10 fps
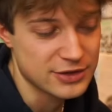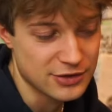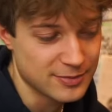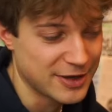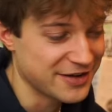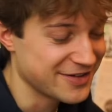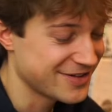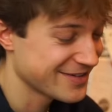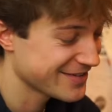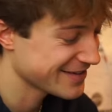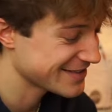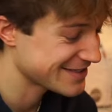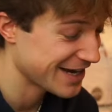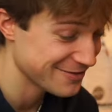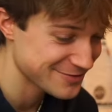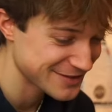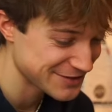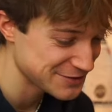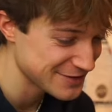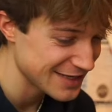my some
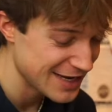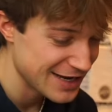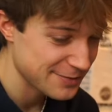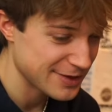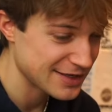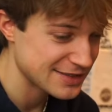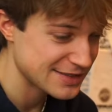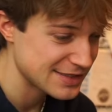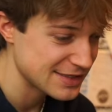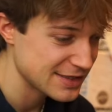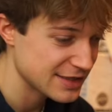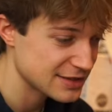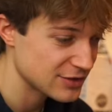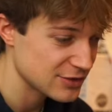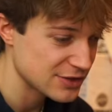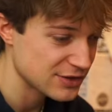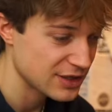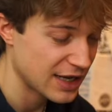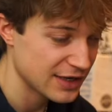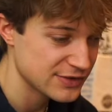don't, but I see that also the
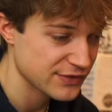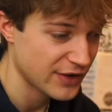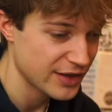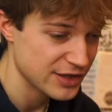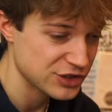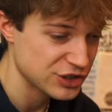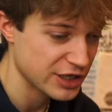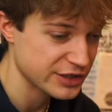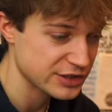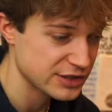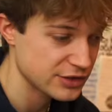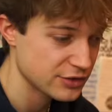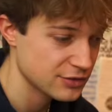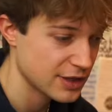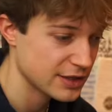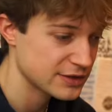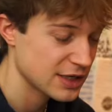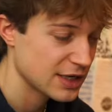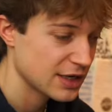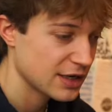lives of others changes, you know. And
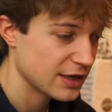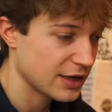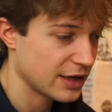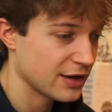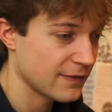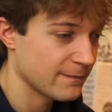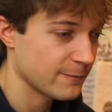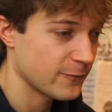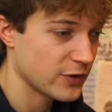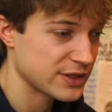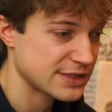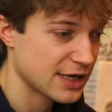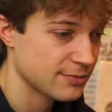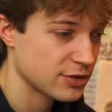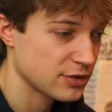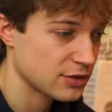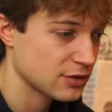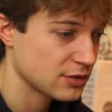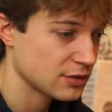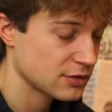for
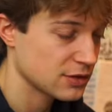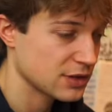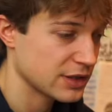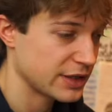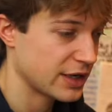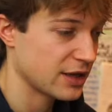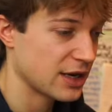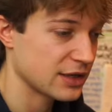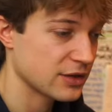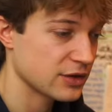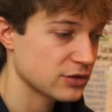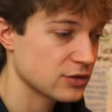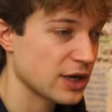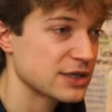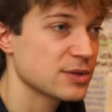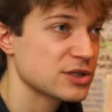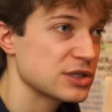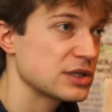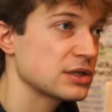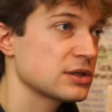example, yeah, like
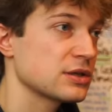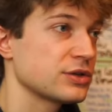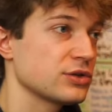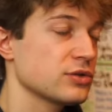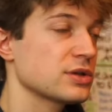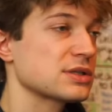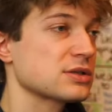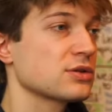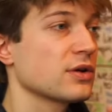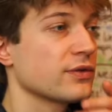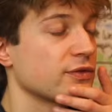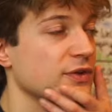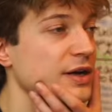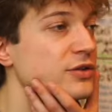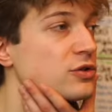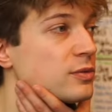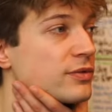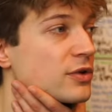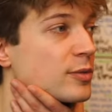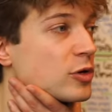especially this friend group
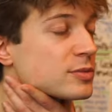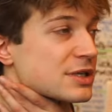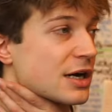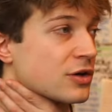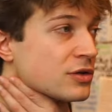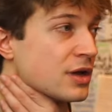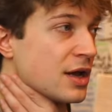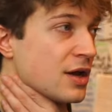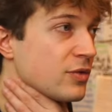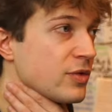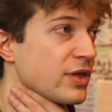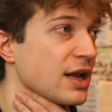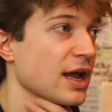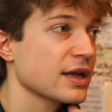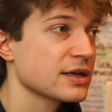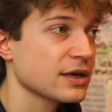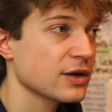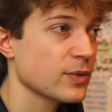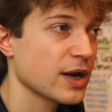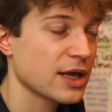from hometown with like
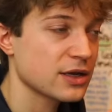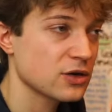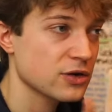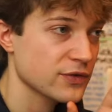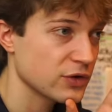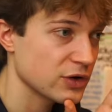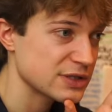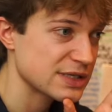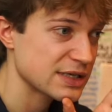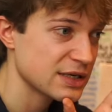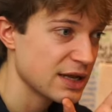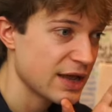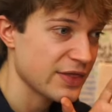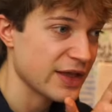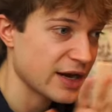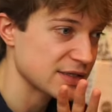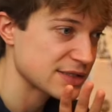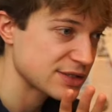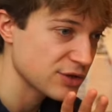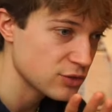where like a lot of girls are in, they are
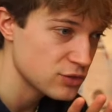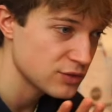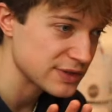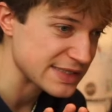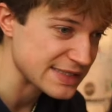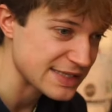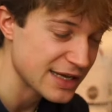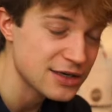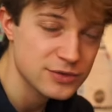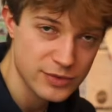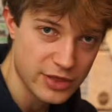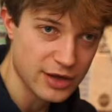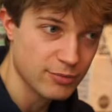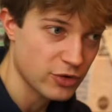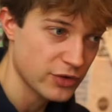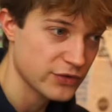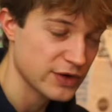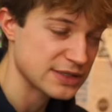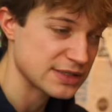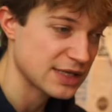so settled with their
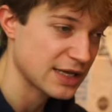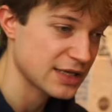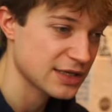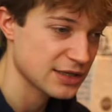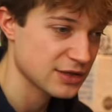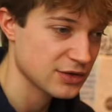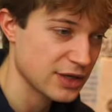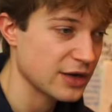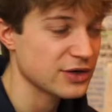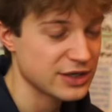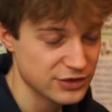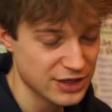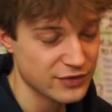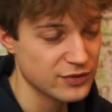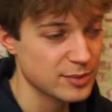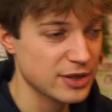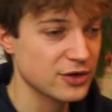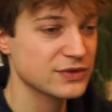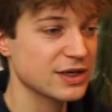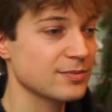boyfriends. Like, yeah, okay, not everybody
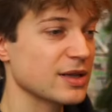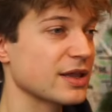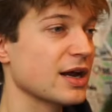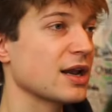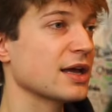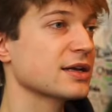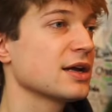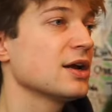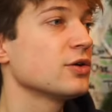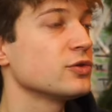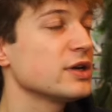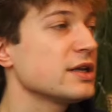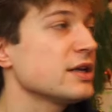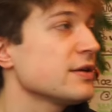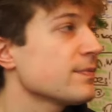of them, but they are like really,